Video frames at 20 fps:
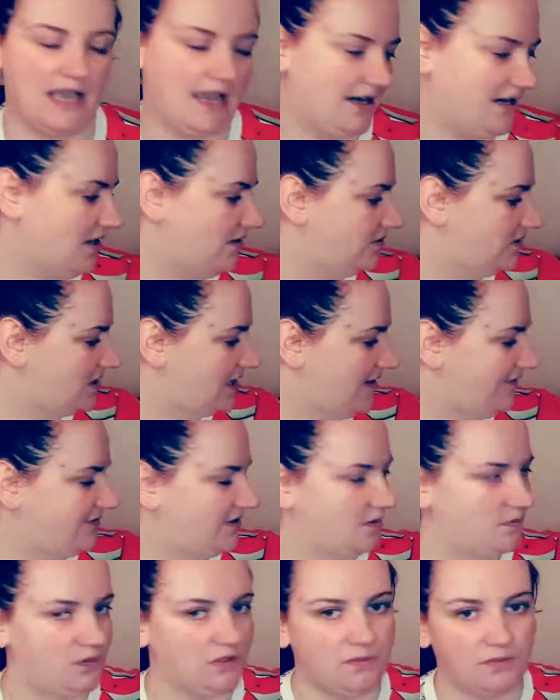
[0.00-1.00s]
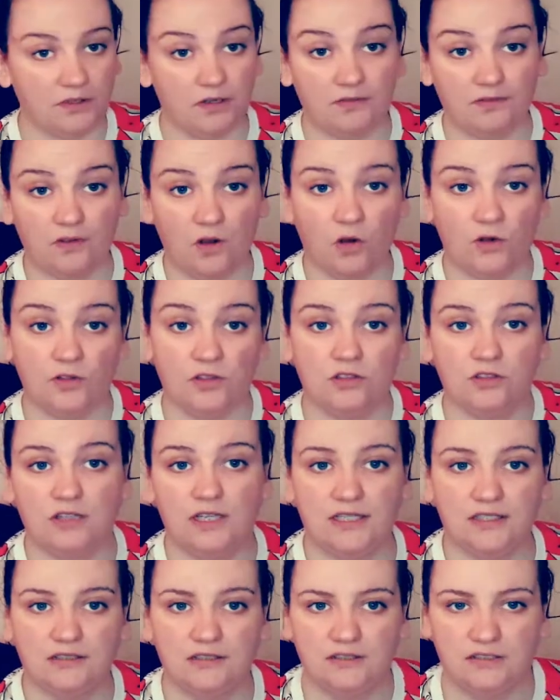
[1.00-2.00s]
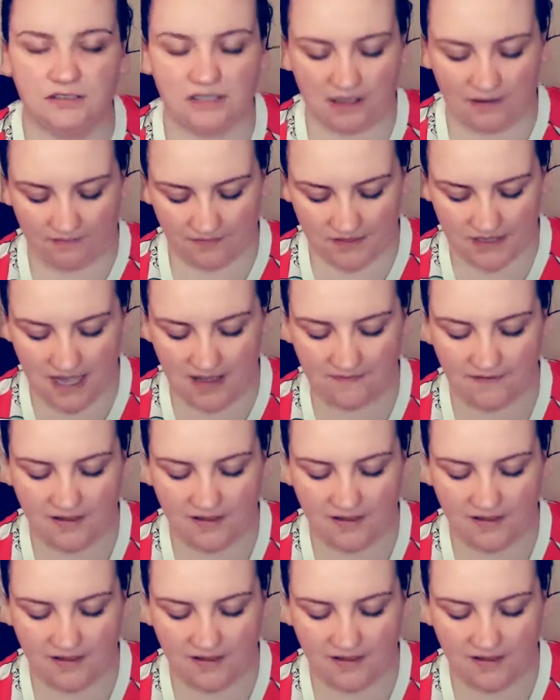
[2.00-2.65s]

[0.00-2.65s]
and I just have them with a bit of onion and stuff.